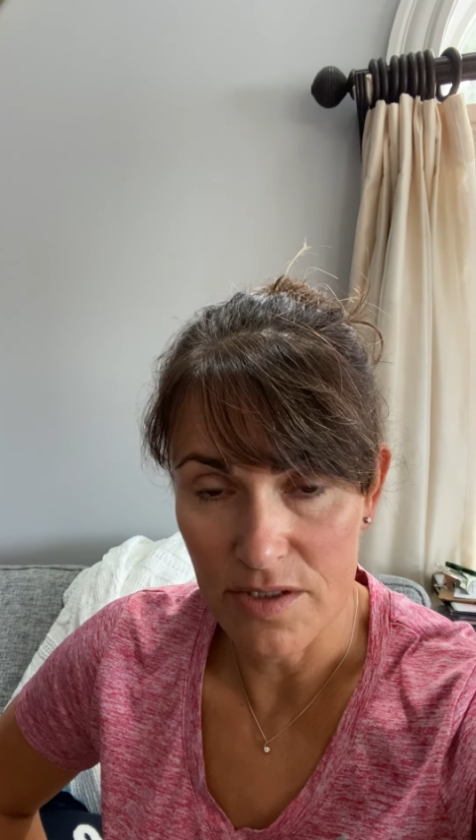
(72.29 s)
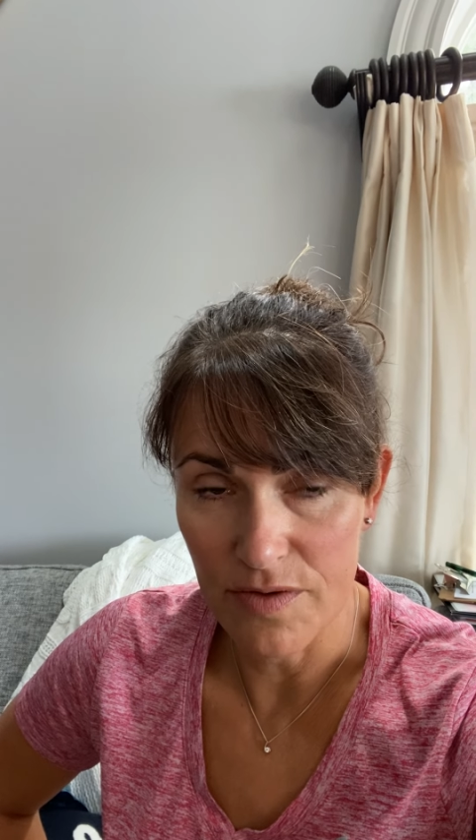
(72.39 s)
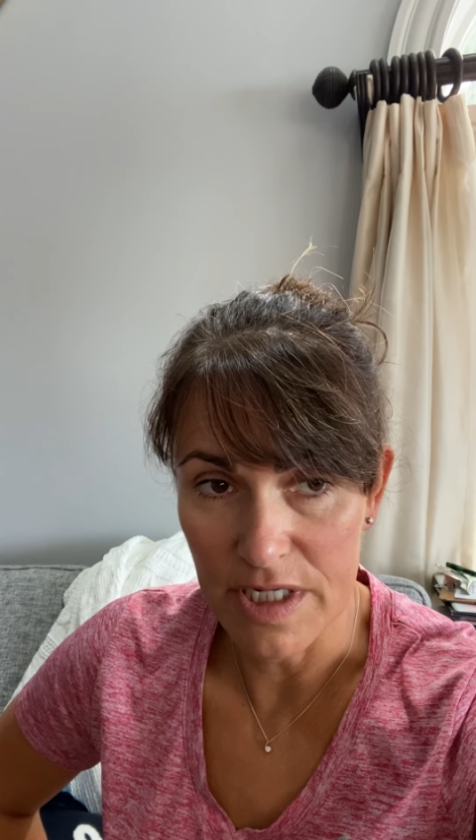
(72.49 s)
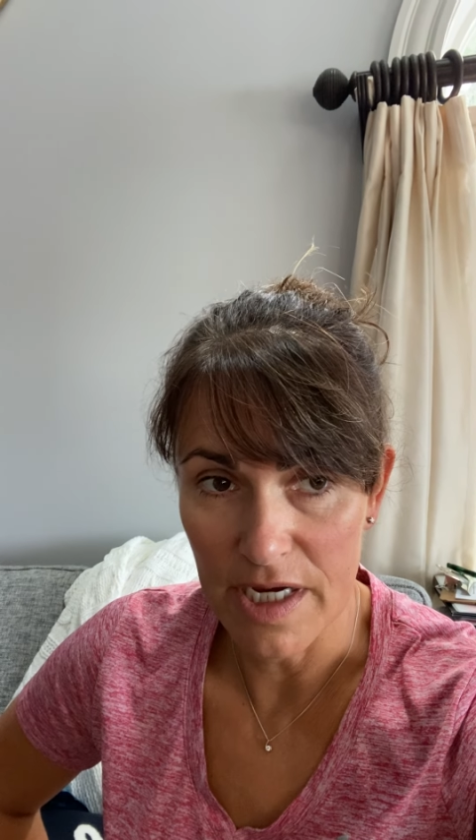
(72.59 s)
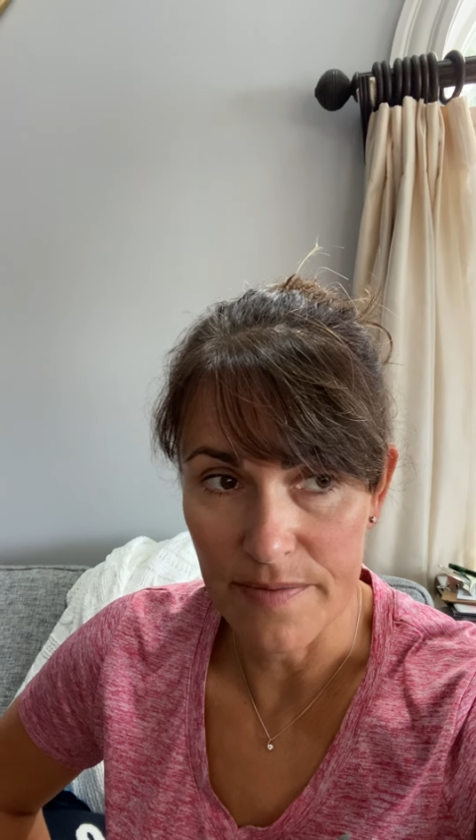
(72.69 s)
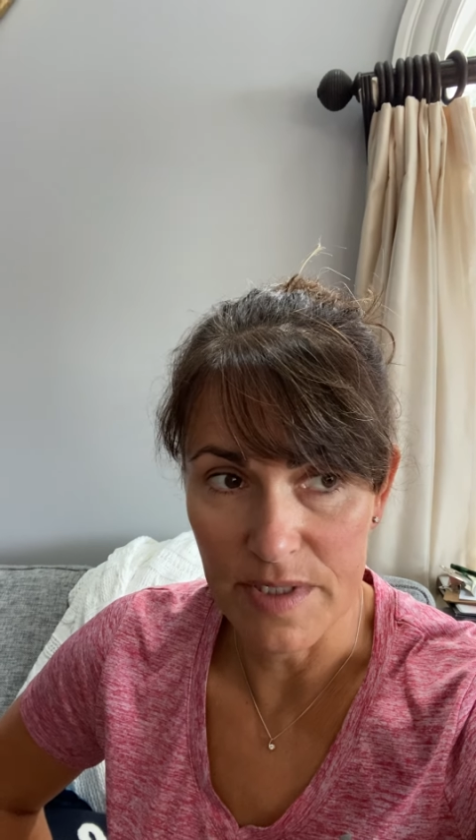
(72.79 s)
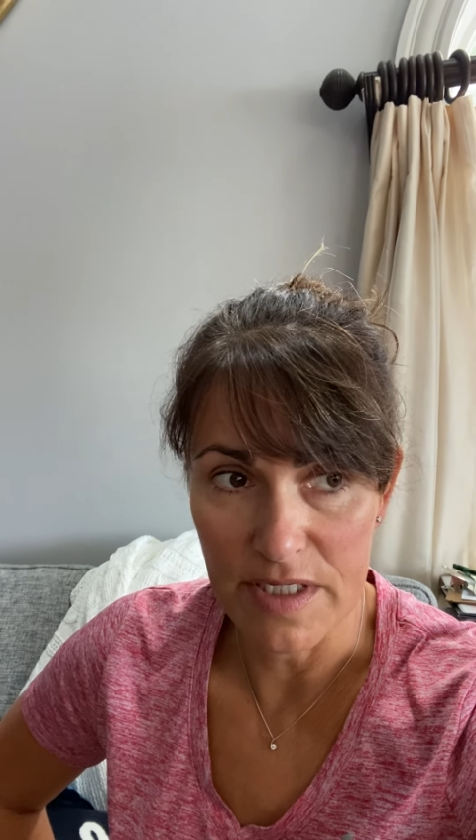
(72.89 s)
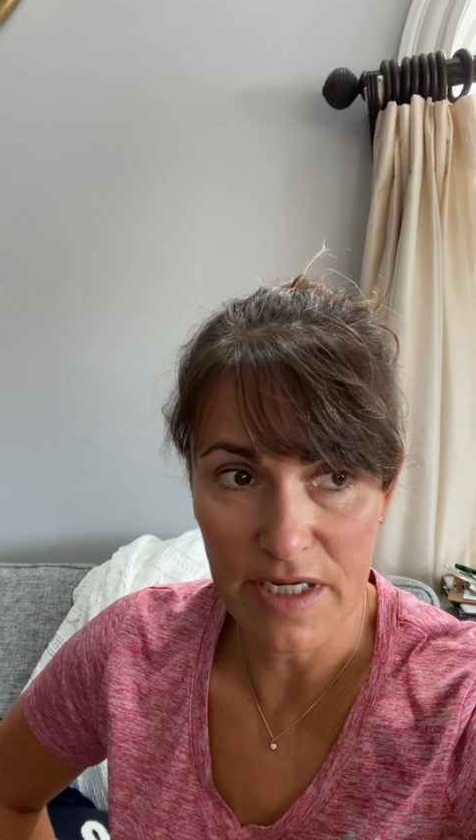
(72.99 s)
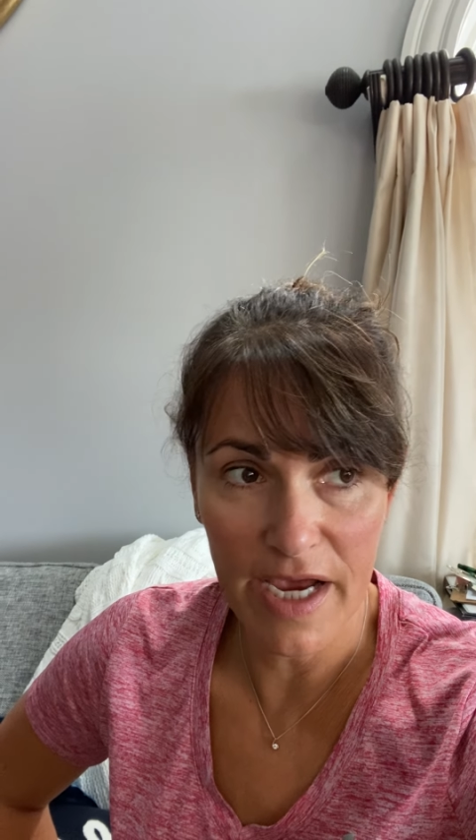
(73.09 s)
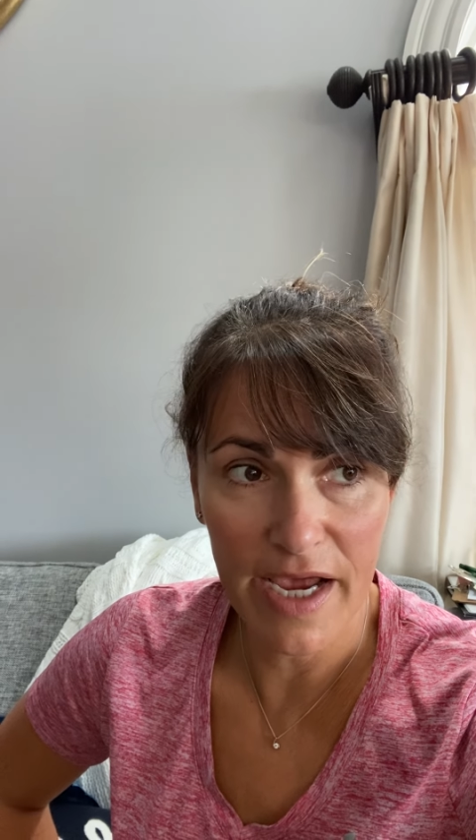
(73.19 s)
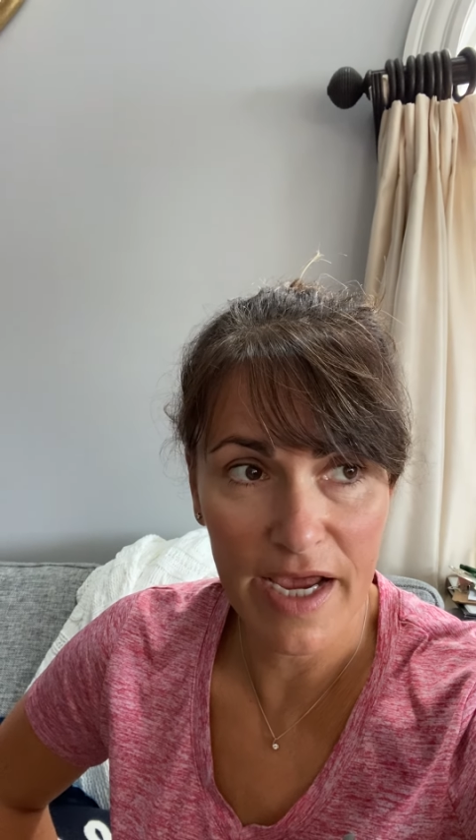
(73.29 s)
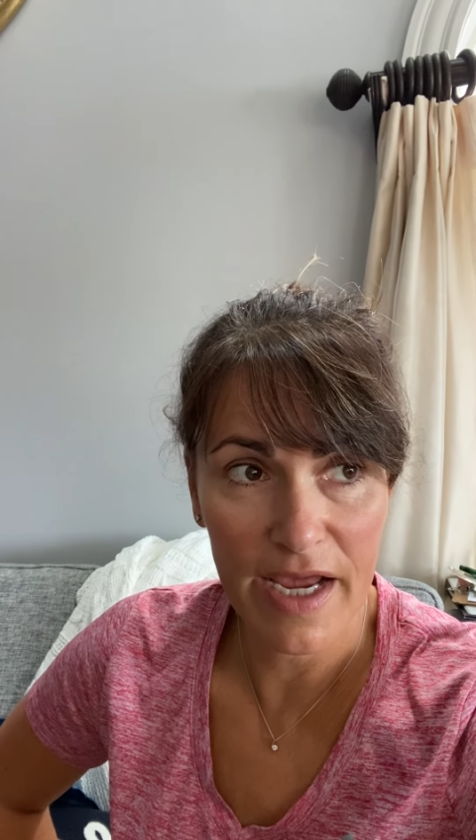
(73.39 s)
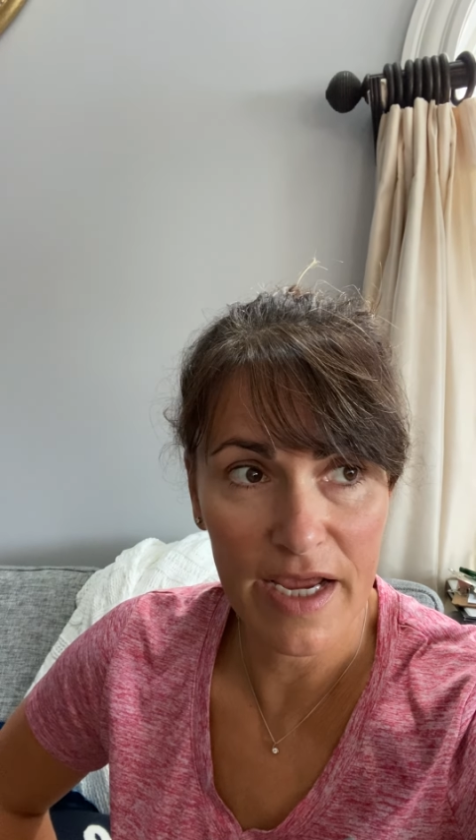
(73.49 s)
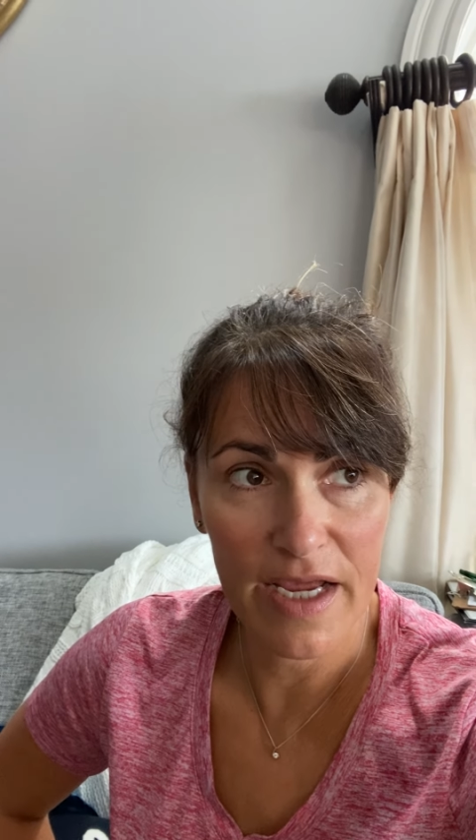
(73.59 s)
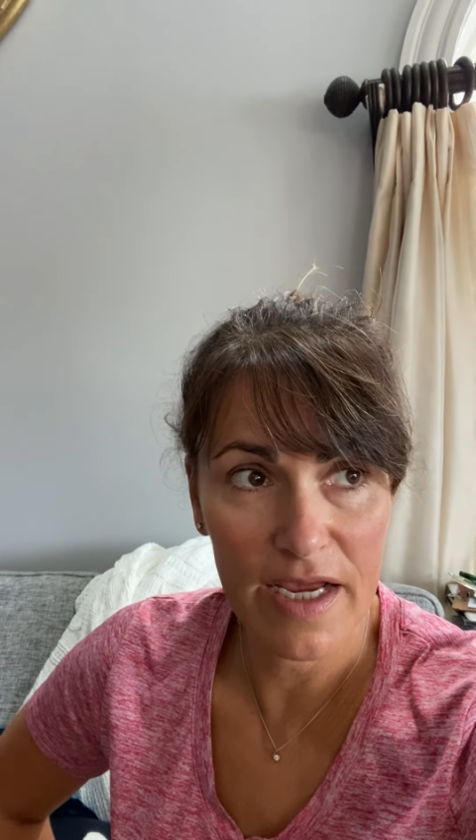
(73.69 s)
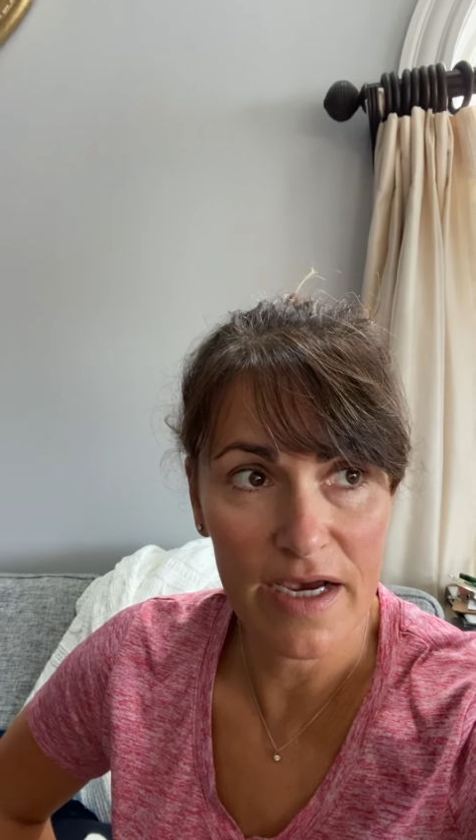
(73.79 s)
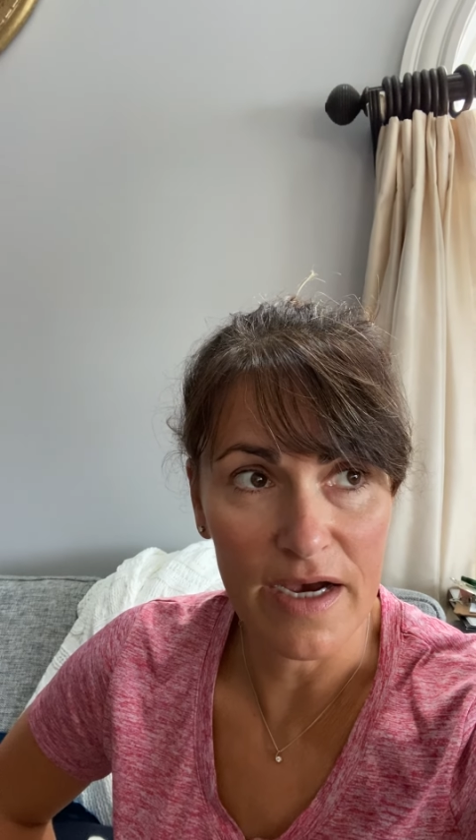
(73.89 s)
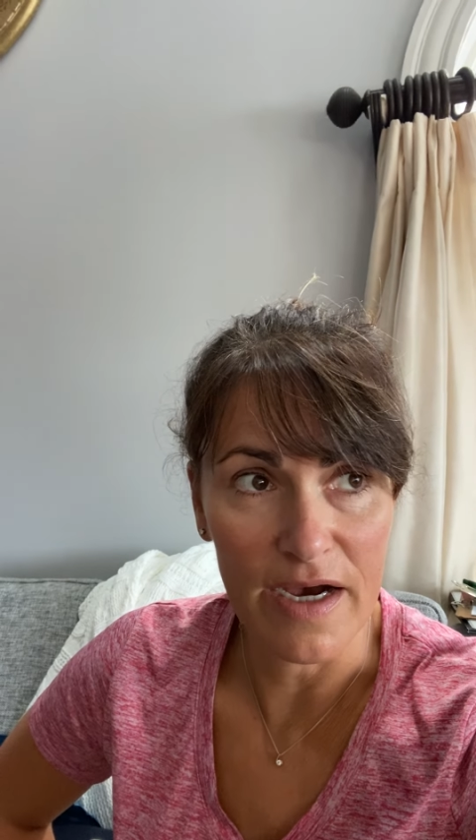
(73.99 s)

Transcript: 3 times a day.